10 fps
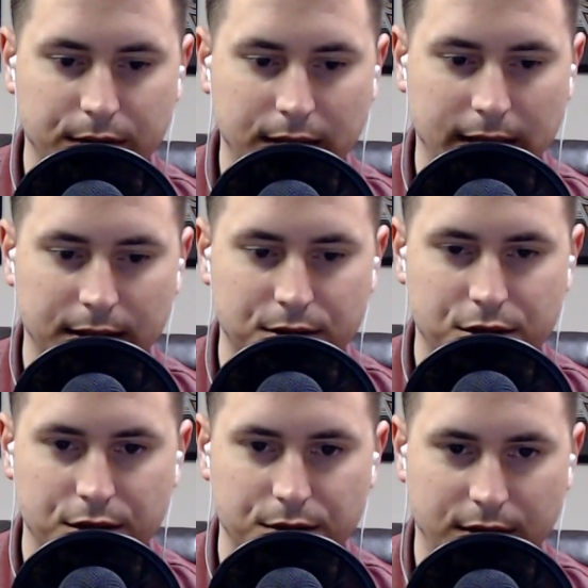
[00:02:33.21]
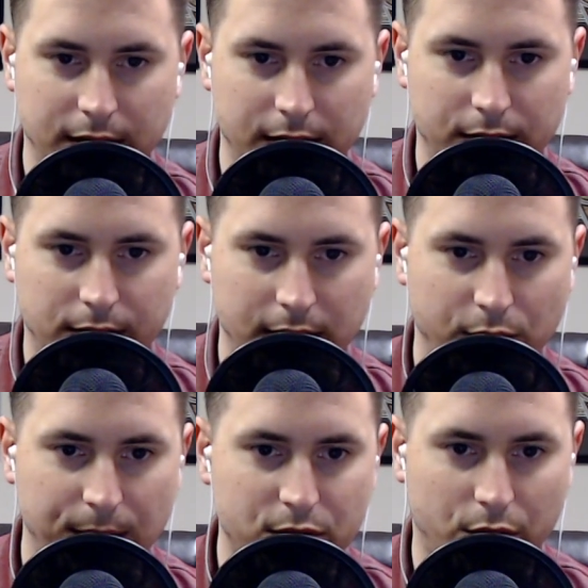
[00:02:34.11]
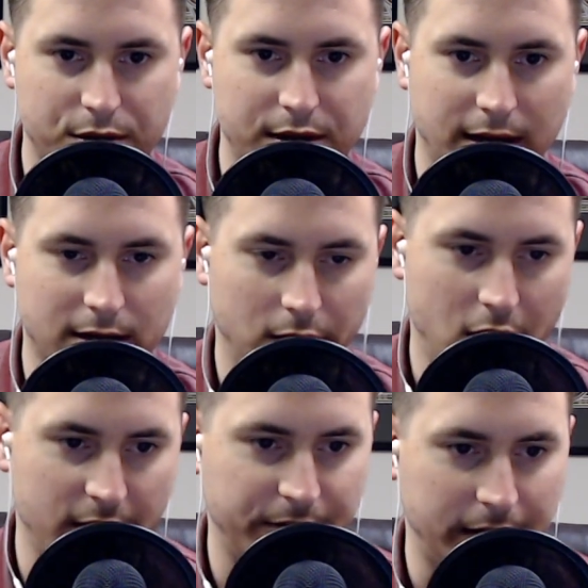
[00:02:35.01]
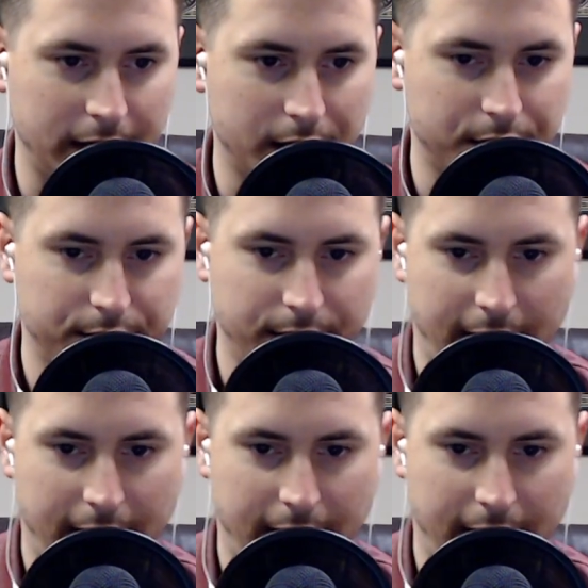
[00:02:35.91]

into the the web source, and it's a long video,